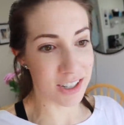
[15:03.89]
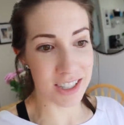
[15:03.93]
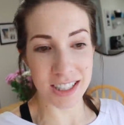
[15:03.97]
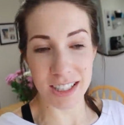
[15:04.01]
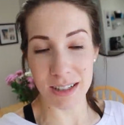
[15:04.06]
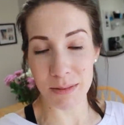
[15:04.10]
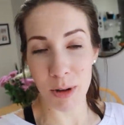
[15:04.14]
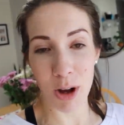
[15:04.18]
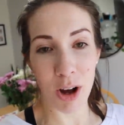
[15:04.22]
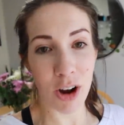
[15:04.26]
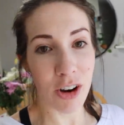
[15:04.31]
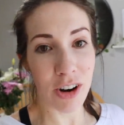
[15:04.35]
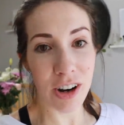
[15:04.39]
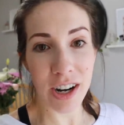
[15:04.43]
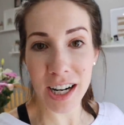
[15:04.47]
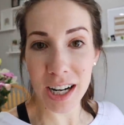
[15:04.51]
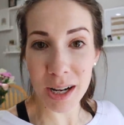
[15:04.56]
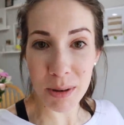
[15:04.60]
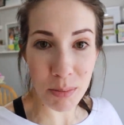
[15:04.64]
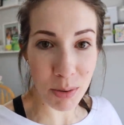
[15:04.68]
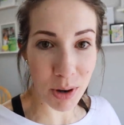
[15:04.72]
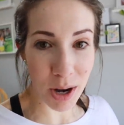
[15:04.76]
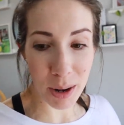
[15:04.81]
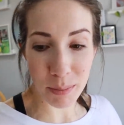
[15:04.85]
because I'm
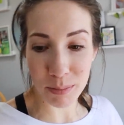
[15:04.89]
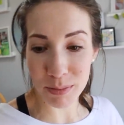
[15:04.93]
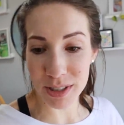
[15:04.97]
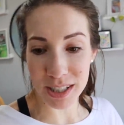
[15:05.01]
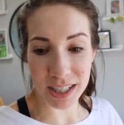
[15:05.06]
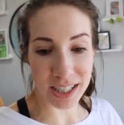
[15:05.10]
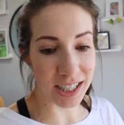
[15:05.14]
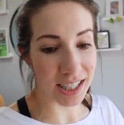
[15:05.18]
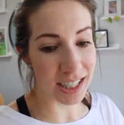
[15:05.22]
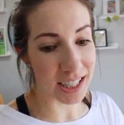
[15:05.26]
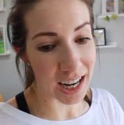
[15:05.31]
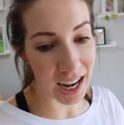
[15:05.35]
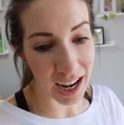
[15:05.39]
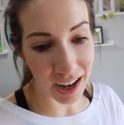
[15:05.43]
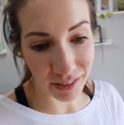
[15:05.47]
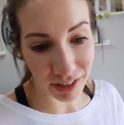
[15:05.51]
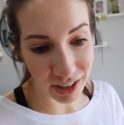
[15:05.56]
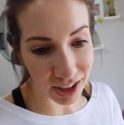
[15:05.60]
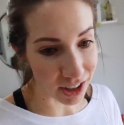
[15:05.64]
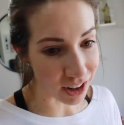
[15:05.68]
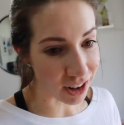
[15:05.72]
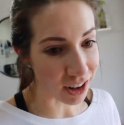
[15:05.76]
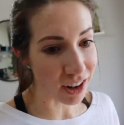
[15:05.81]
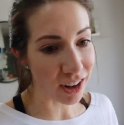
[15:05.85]
already prepped and
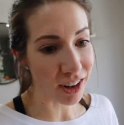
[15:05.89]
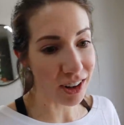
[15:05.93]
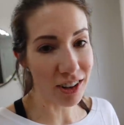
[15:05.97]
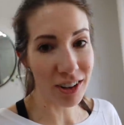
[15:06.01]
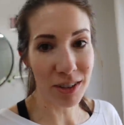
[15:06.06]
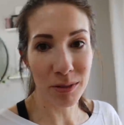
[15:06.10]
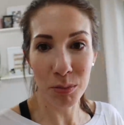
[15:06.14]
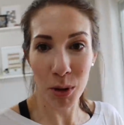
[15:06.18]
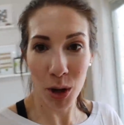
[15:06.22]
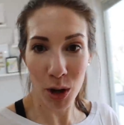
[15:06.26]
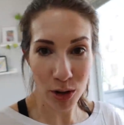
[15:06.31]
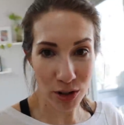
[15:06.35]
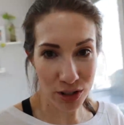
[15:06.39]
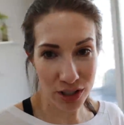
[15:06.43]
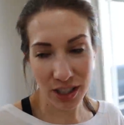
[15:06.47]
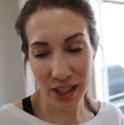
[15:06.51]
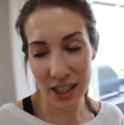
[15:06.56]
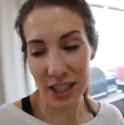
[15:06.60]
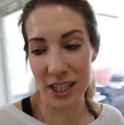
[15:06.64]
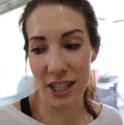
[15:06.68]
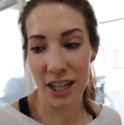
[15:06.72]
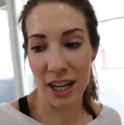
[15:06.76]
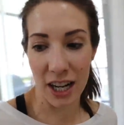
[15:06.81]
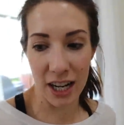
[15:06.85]
have it all
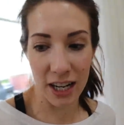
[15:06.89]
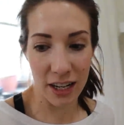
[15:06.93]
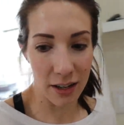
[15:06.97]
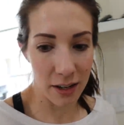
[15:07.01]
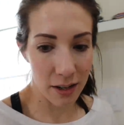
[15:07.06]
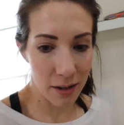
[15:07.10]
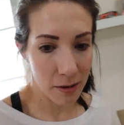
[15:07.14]
mostly done.